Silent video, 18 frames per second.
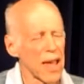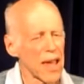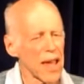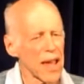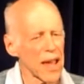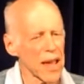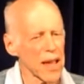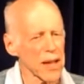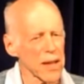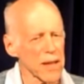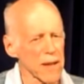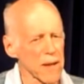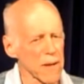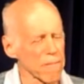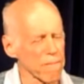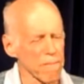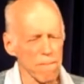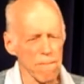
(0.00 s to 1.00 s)
And
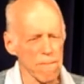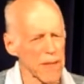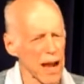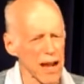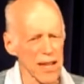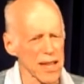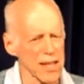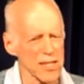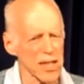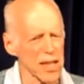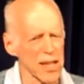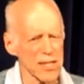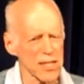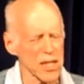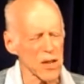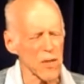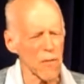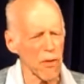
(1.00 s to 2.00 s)
yeah,
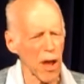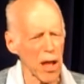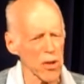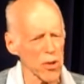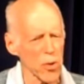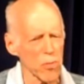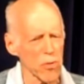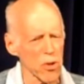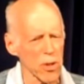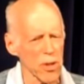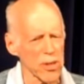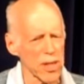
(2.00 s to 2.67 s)
it's invaluable.